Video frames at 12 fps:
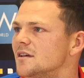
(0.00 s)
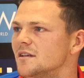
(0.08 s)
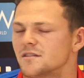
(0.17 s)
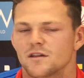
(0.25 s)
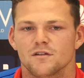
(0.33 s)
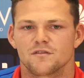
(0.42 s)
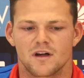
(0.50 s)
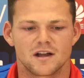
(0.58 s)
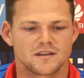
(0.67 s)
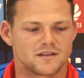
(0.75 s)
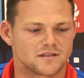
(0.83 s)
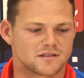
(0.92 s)
It's so
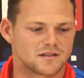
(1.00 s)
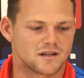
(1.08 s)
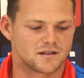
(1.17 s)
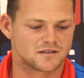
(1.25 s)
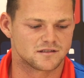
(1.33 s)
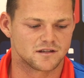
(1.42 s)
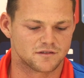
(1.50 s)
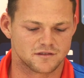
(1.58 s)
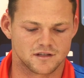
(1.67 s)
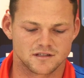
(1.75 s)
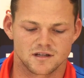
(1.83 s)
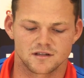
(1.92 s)
fun, and there's
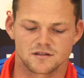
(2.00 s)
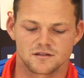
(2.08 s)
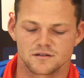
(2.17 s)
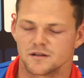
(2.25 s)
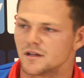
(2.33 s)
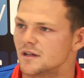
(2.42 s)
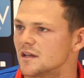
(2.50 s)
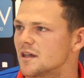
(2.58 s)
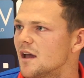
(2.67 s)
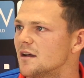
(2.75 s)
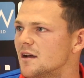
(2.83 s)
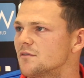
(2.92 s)
different things that you
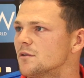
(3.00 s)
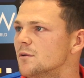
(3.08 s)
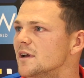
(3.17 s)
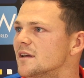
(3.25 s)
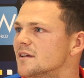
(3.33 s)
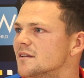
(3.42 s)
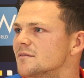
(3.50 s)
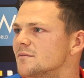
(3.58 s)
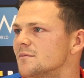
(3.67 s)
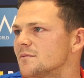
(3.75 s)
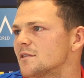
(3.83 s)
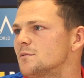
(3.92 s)
encounter every week. And
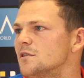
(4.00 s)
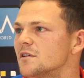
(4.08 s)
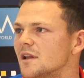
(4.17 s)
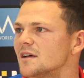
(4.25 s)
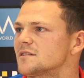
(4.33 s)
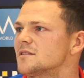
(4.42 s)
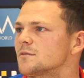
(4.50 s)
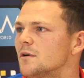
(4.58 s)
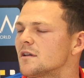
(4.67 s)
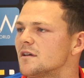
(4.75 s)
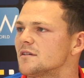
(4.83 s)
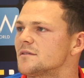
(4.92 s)
Q Clash is just
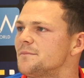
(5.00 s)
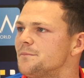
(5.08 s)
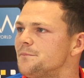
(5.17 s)
one of those.